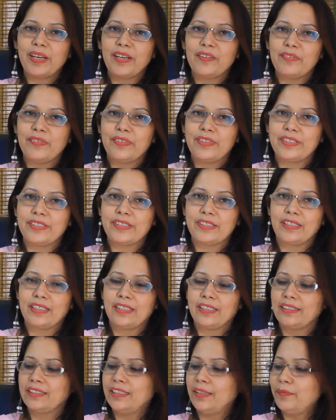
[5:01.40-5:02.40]
beneficial?
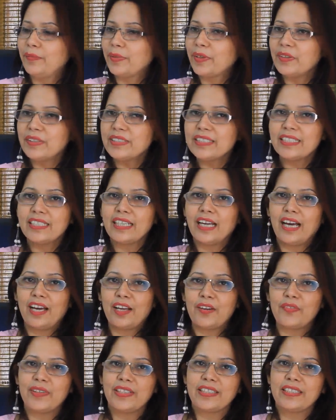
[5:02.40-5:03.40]
Because in
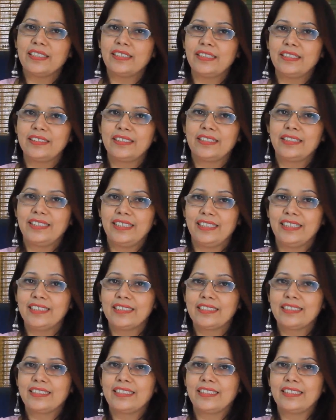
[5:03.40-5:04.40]
Ayurveda, the
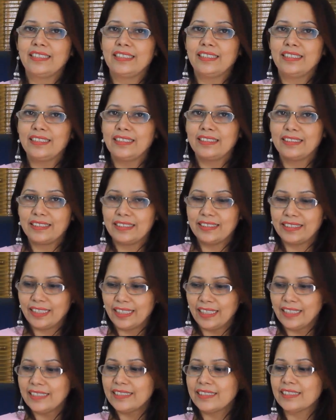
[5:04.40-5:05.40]
text
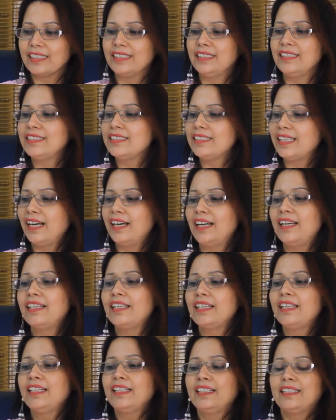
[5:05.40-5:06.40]
tells us
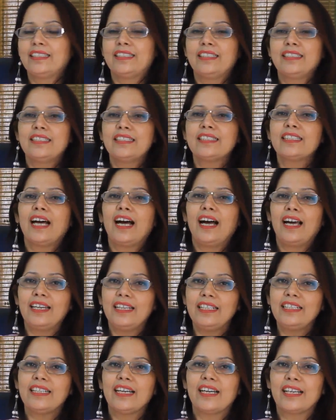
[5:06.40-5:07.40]
that this is
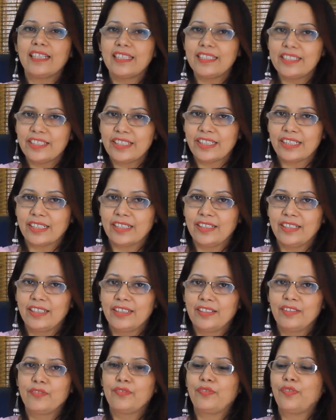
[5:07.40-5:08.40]
highly nourishing
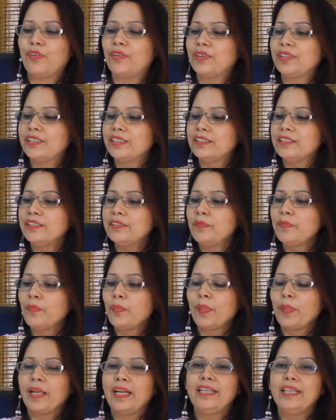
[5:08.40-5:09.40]
for the
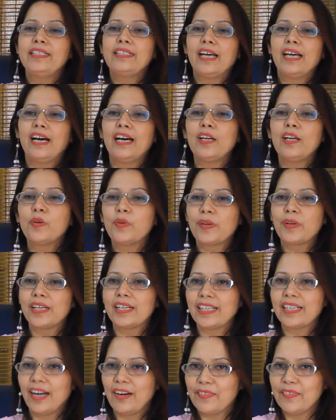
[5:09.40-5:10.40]
entire
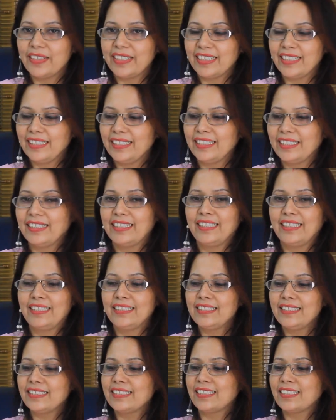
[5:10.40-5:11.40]
oral cavity.
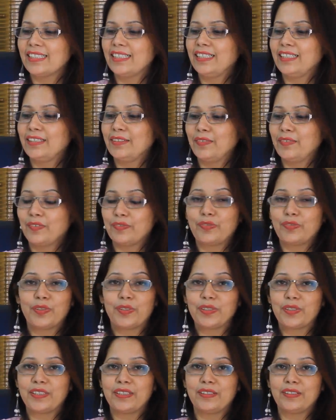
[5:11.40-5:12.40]
It's for
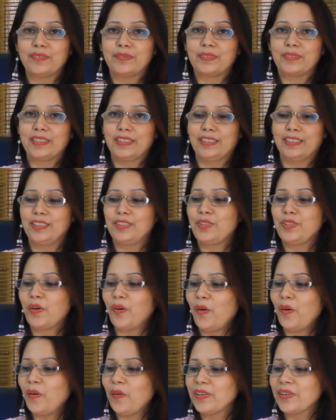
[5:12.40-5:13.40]
the
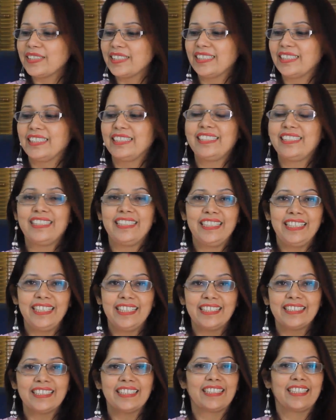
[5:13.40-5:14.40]
jaws and the
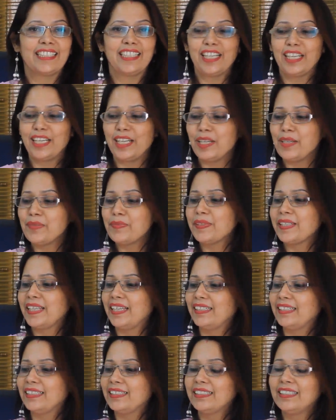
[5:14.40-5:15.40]
cheeks and the lips
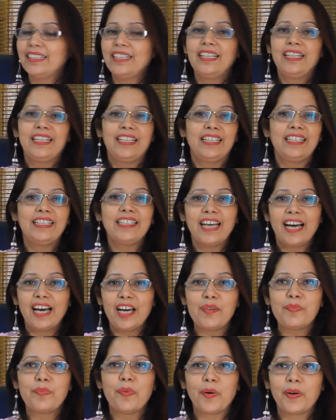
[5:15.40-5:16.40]
and the
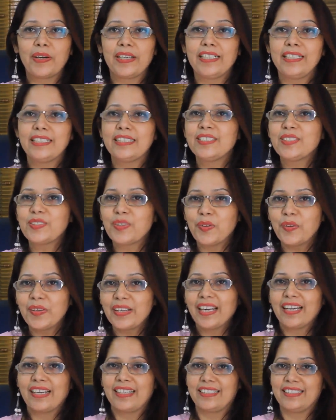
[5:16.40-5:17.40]
entire body. It is so
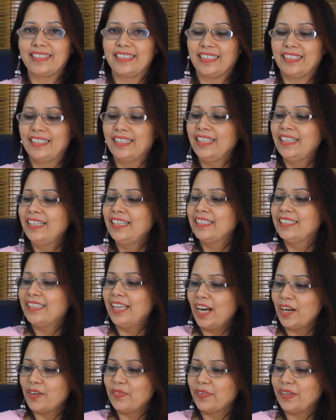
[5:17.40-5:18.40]
nourishing
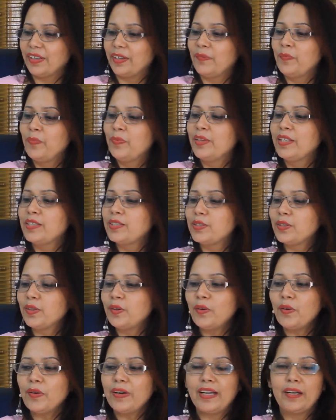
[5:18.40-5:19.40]
that way.
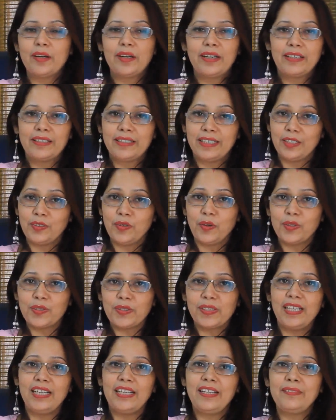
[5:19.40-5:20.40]
So it
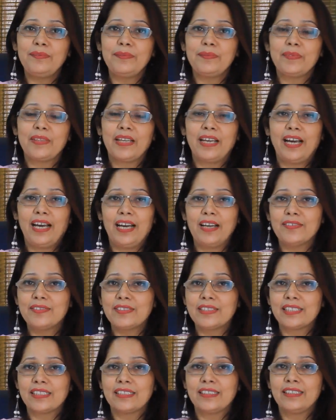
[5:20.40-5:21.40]
also
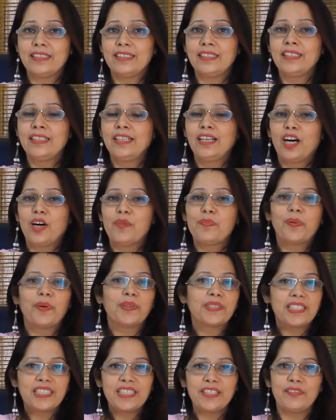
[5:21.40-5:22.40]
has a
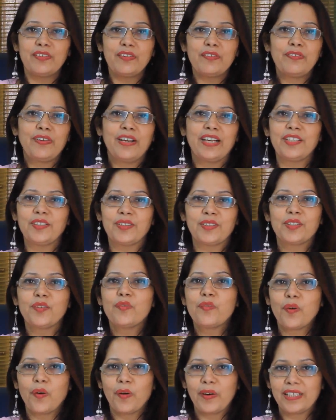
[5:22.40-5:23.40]
positive effect on the
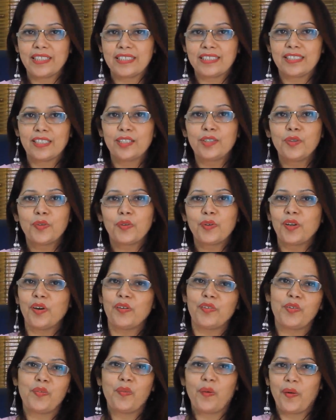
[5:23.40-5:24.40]
voice, the tone
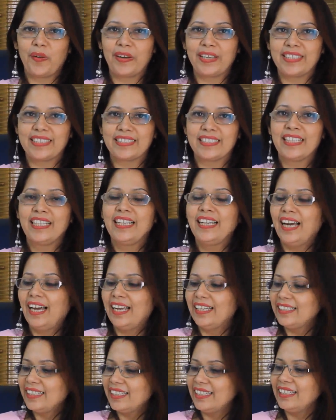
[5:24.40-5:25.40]
of your voice,
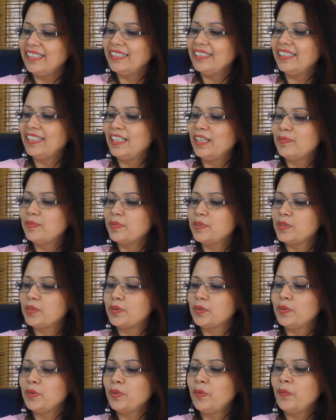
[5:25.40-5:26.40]
and then it helps
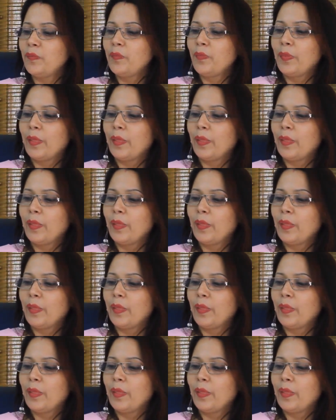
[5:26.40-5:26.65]
to